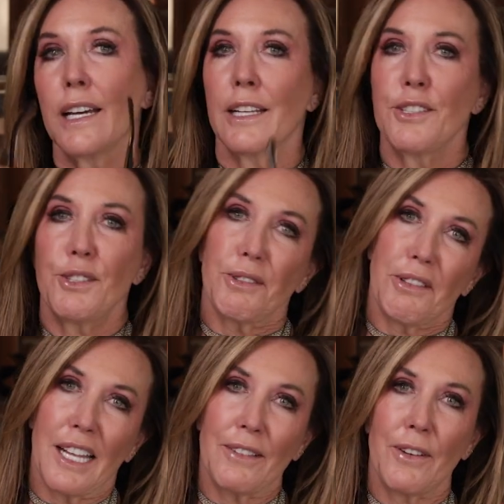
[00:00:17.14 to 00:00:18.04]
and I do a
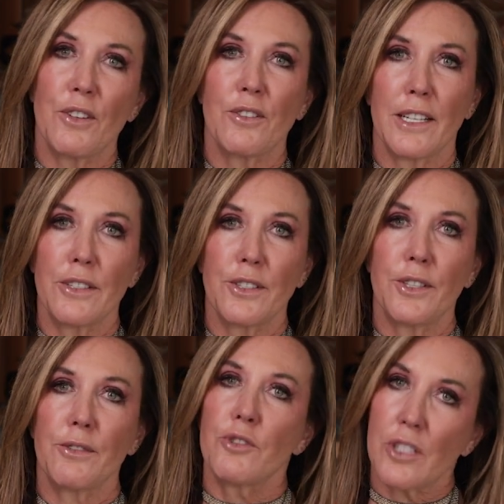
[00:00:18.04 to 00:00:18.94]
lot of other things
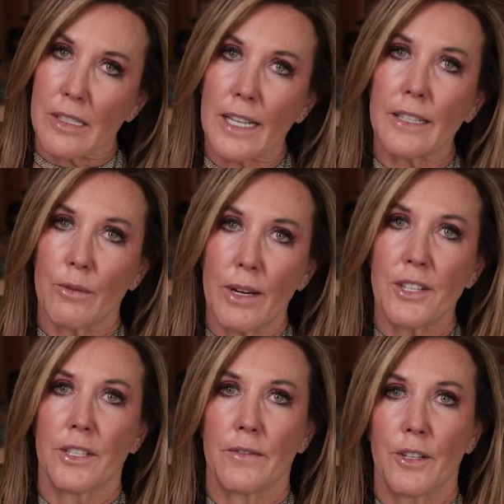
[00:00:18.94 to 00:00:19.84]
too, just like the
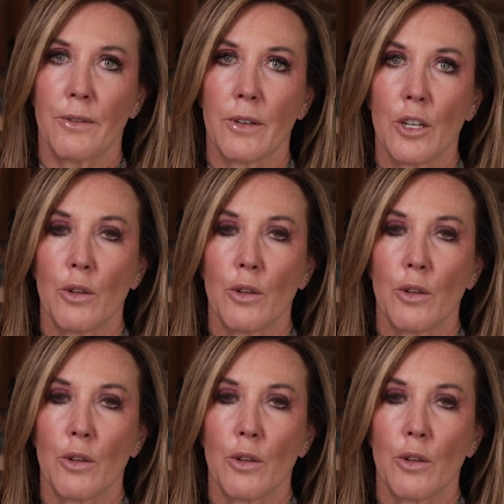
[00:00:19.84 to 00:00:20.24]
rest of you.